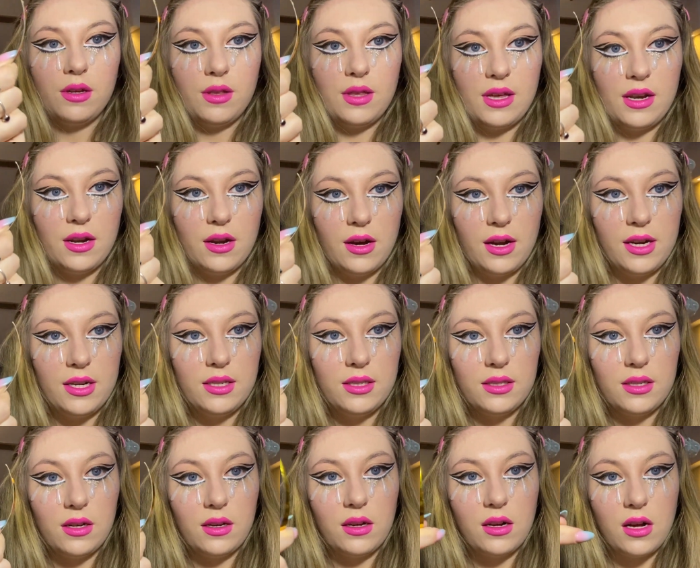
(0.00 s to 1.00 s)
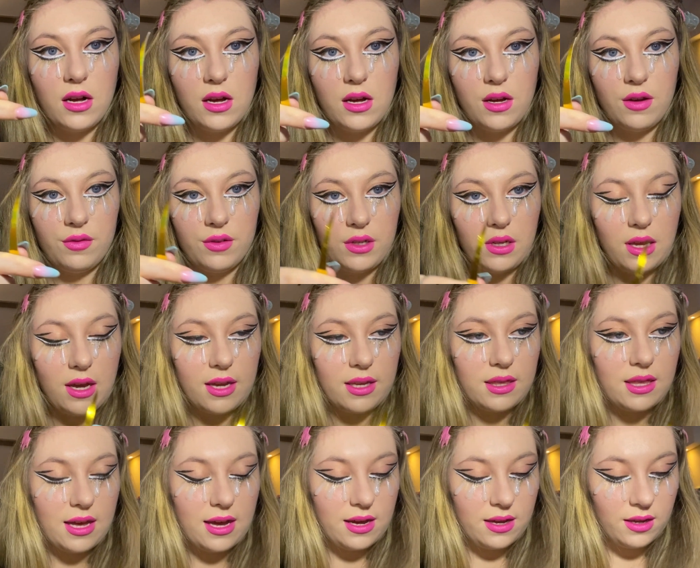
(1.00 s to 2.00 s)
they're nice and curved like
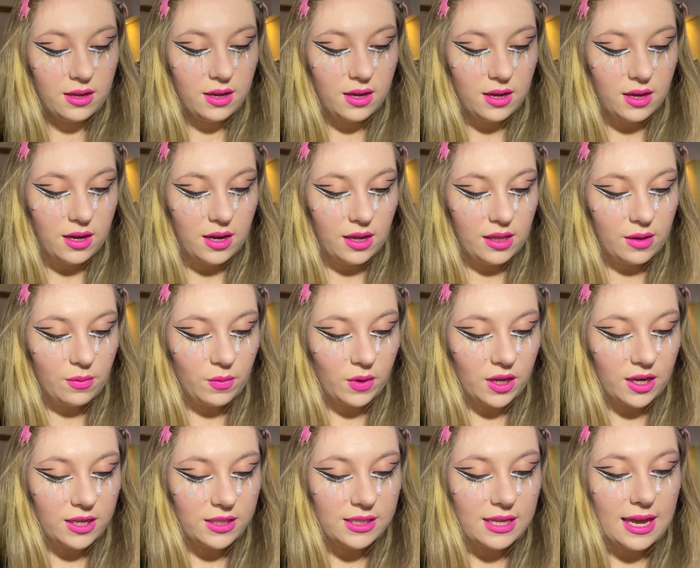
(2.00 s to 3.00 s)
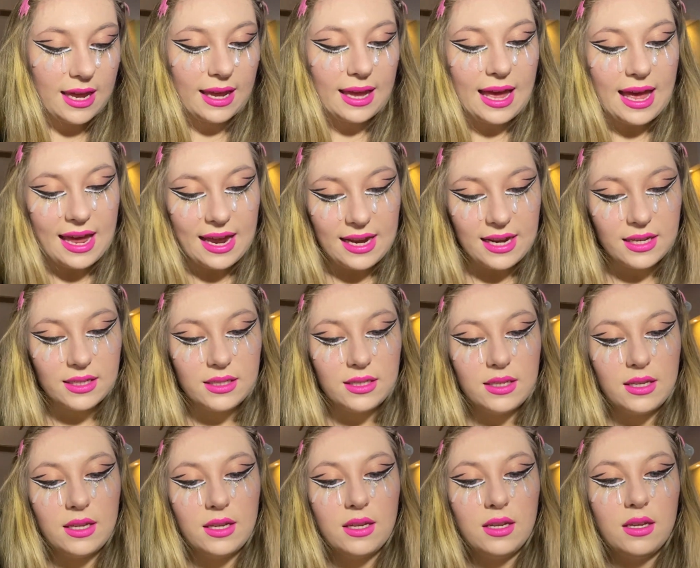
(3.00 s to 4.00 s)
that. And then we're going to take 8
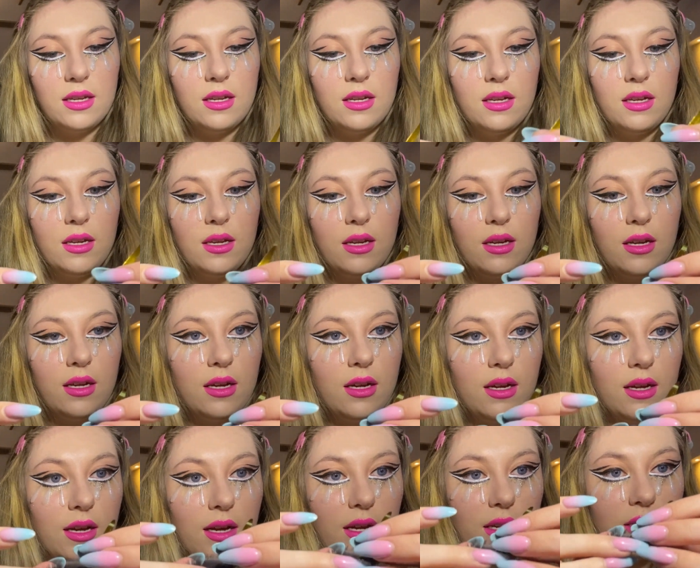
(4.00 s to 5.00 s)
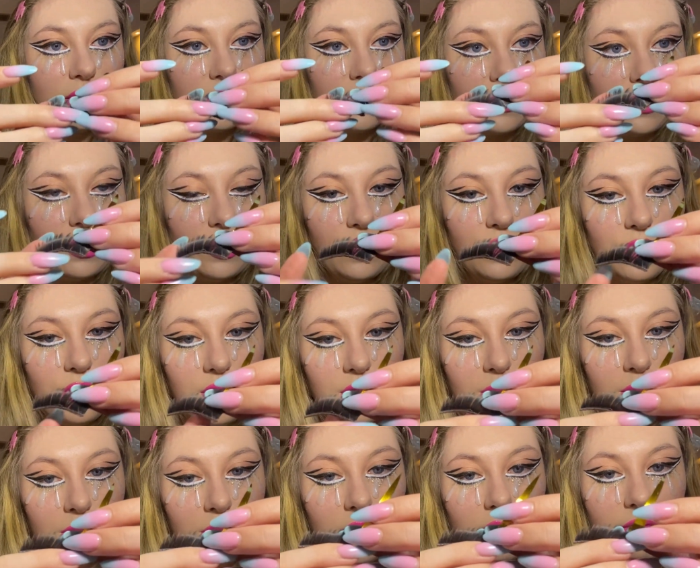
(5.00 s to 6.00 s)
and glue
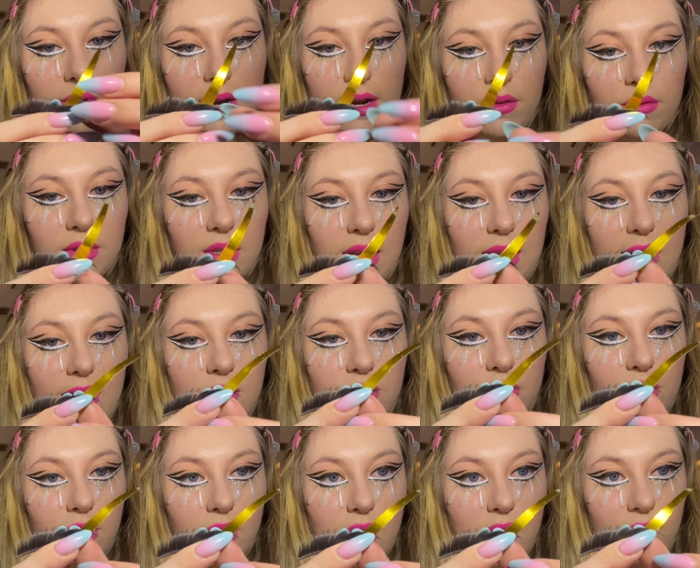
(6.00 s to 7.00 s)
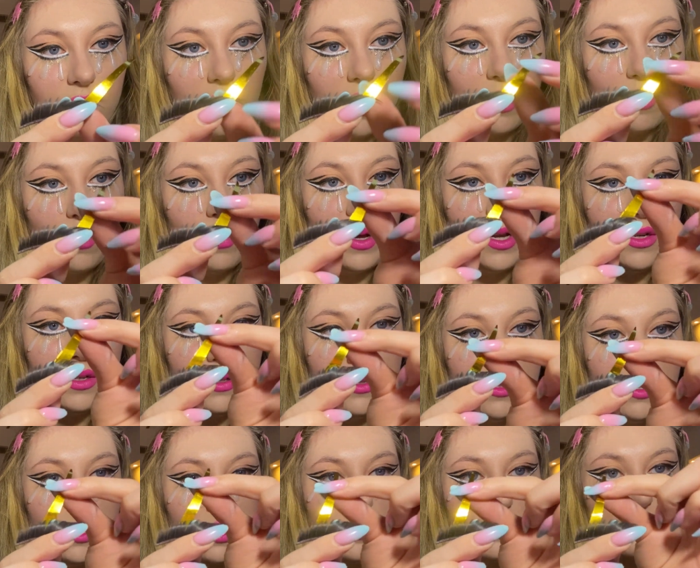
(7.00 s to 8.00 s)
them around the lash. So you're going to have like 1,
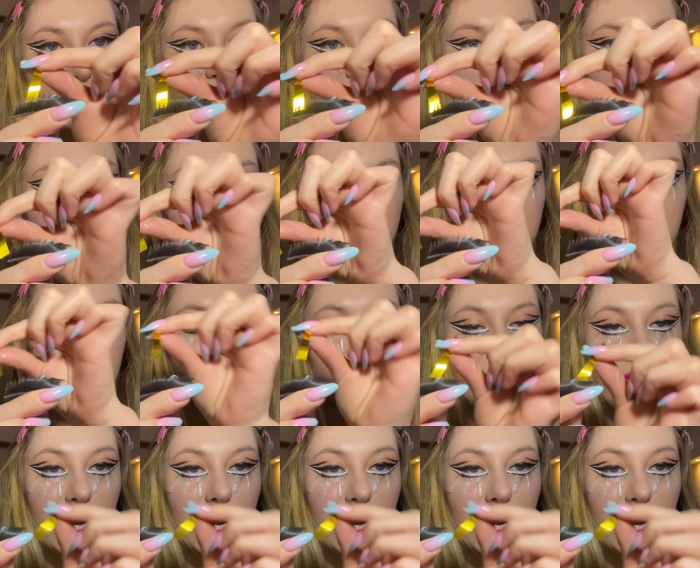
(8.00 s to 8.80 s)
2, 3, 4, 5, 6, 7,